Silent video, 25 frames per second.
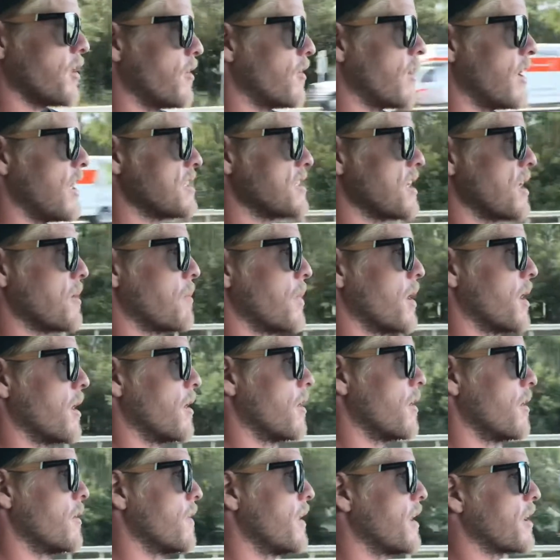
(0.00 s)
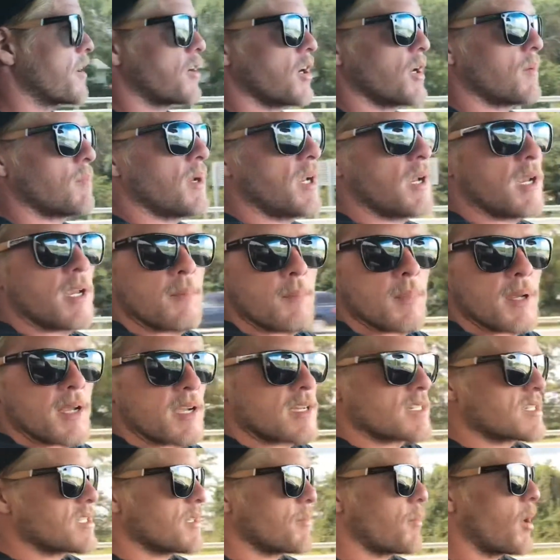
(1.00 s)
rides like butter. That could be
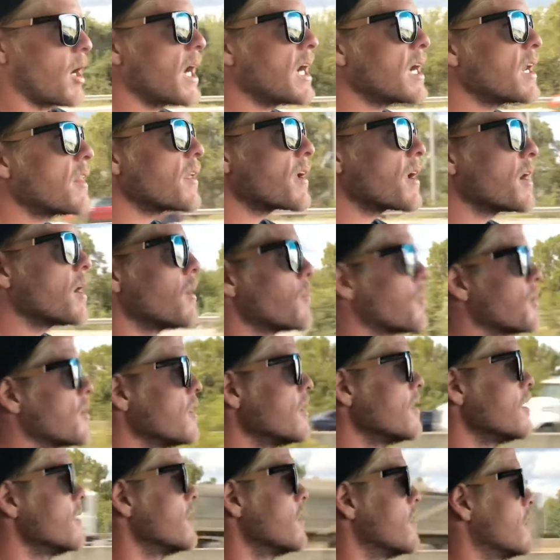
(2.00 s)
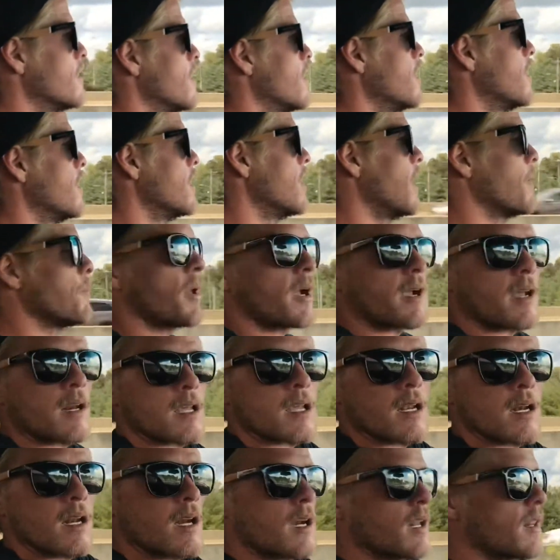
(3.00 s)
because of the brand of the company. I'm not going to
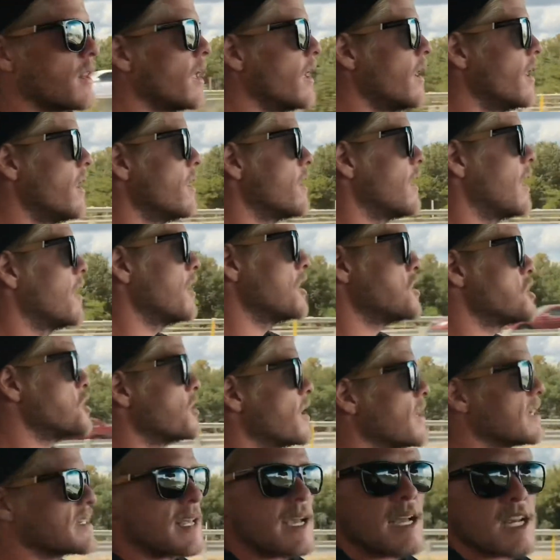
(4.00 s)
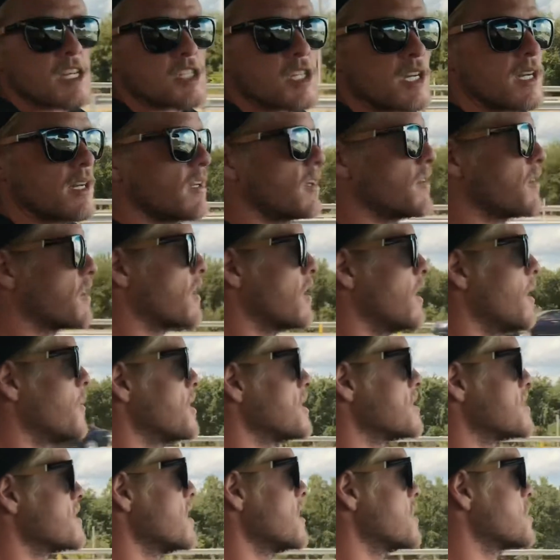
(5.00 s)
get into that. I'll let you guys hash that out in the
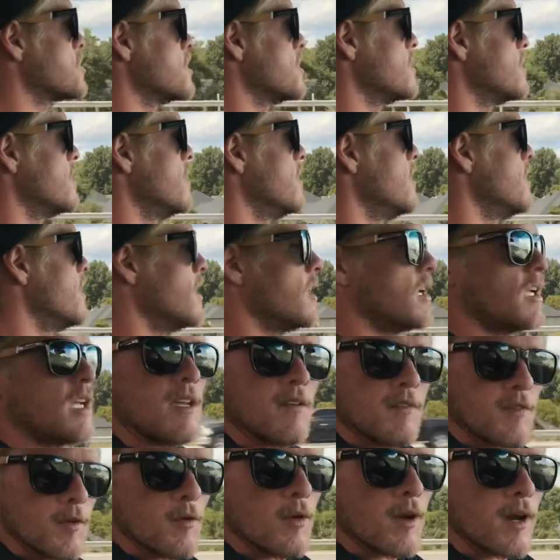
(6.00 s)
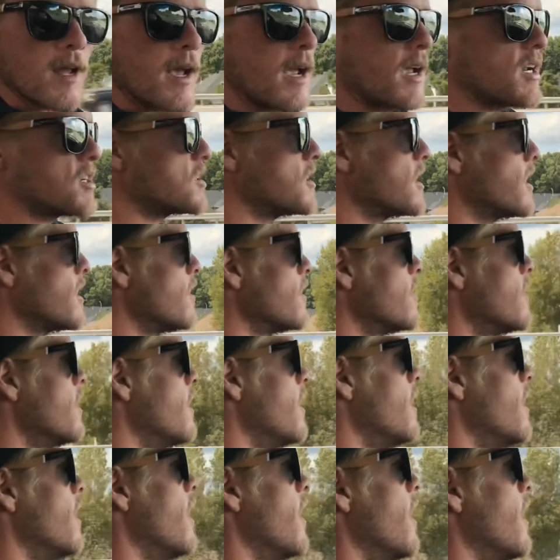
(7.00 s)
comment section if you want to hash it
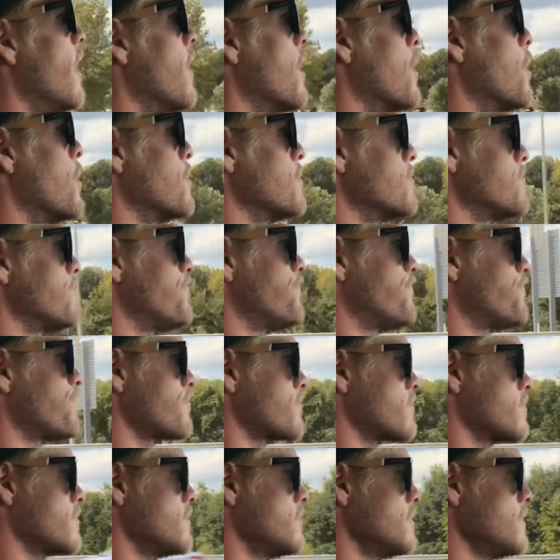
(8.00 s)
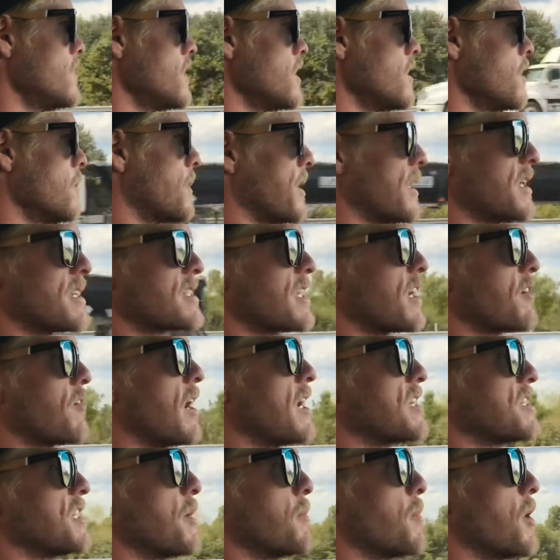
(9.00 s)
out. But this thing
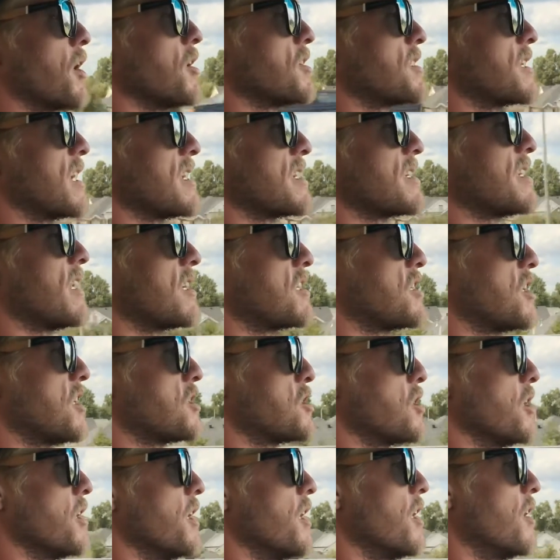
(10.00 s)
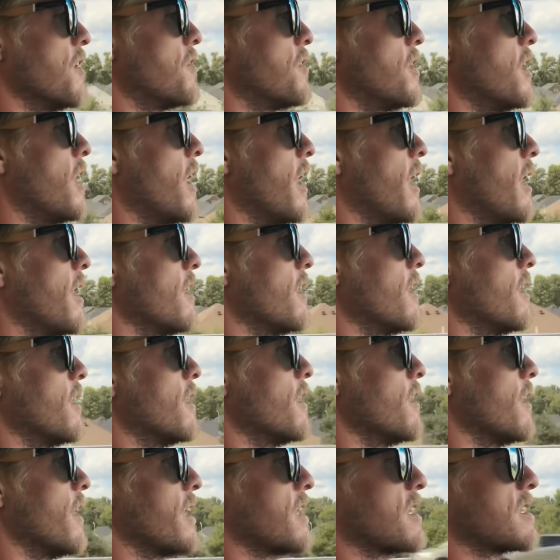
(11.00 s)
rides like butter. It's got a 6-inch lift, and
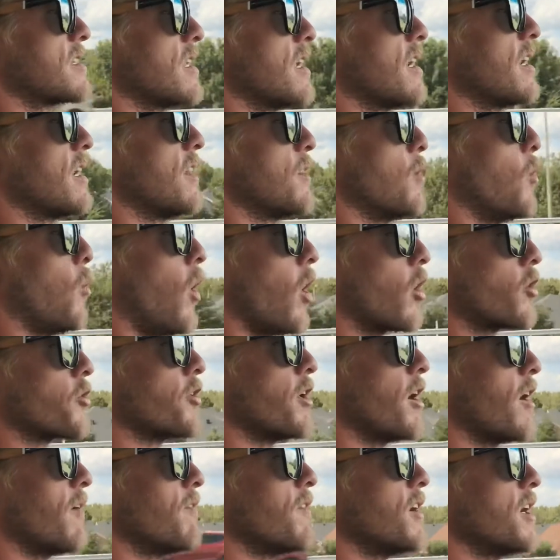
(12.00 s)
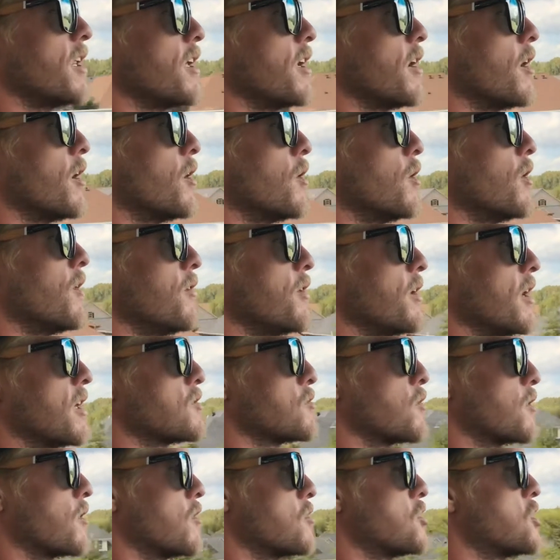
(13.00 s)
like I said in the walk around video, if you guys
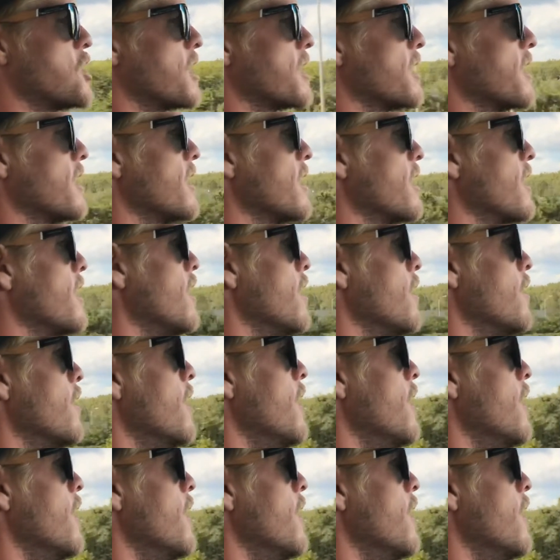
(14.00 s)
want to go check it out,